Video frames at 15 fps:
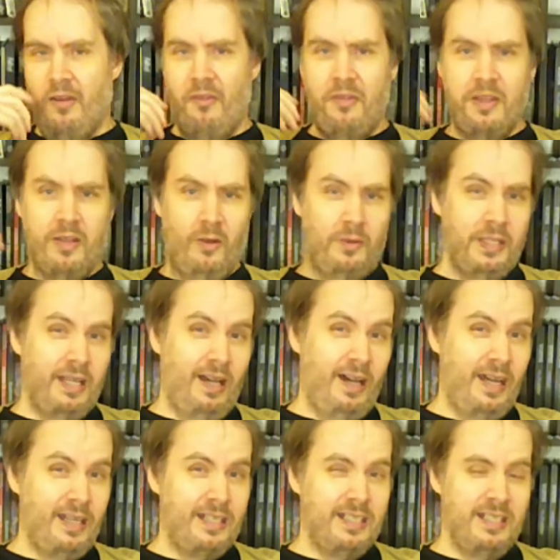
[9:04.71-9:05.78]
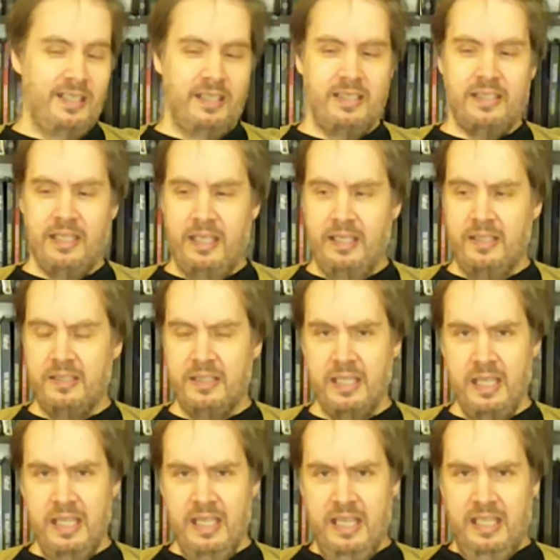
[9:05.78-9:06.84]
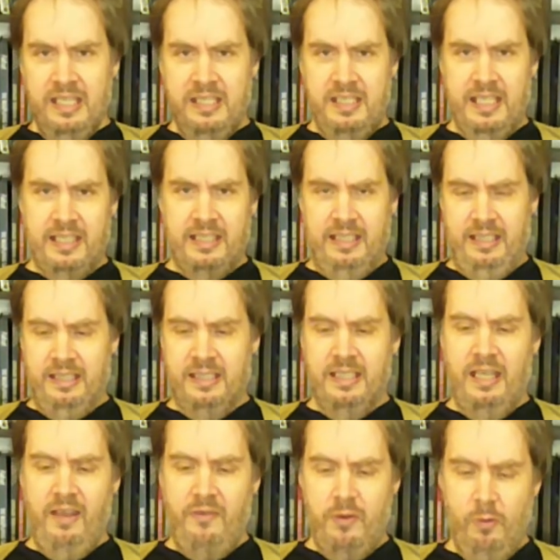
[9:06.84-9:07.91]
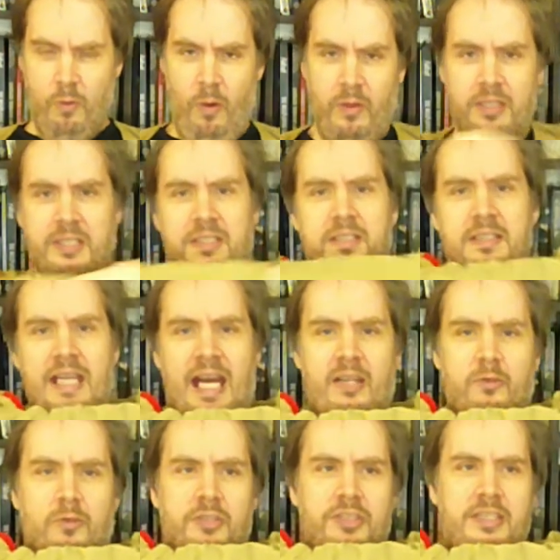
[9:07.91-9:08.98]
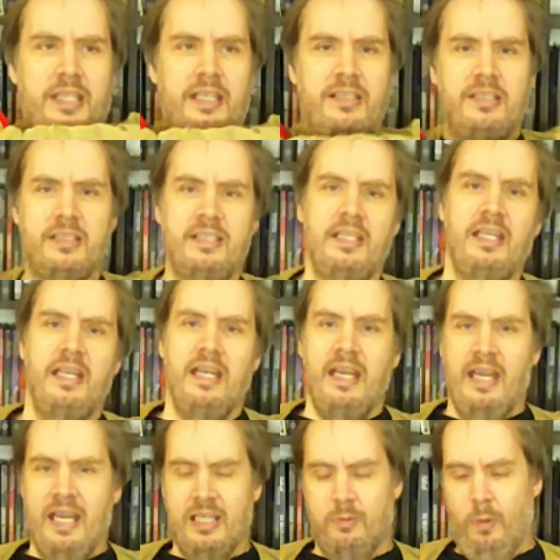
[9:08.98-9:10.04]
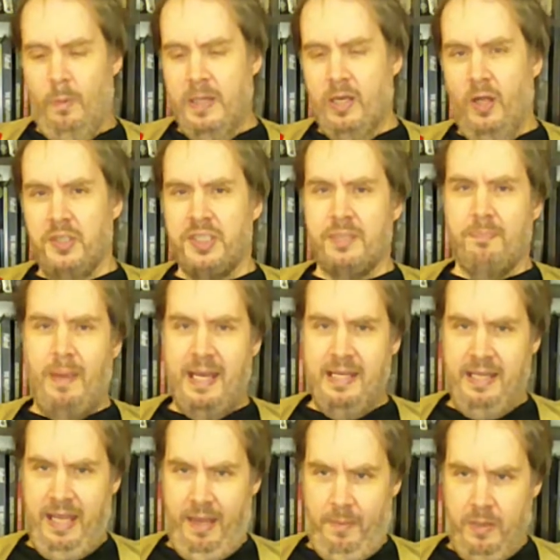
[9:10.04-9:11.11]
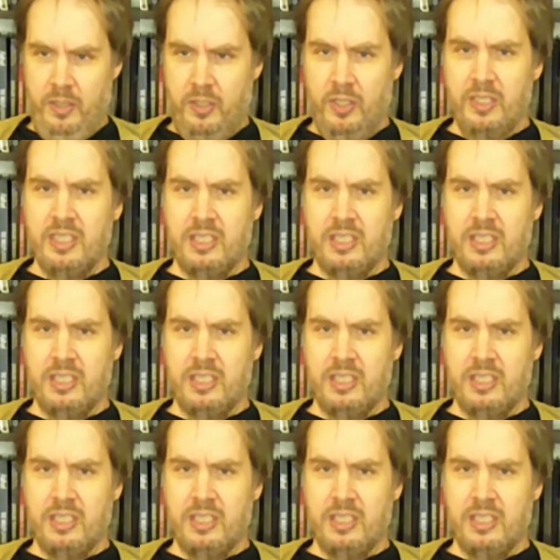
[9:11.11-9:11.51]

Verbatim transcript: the only oddity to this is sixes. If you roll a natural six, it's what we call spite damage.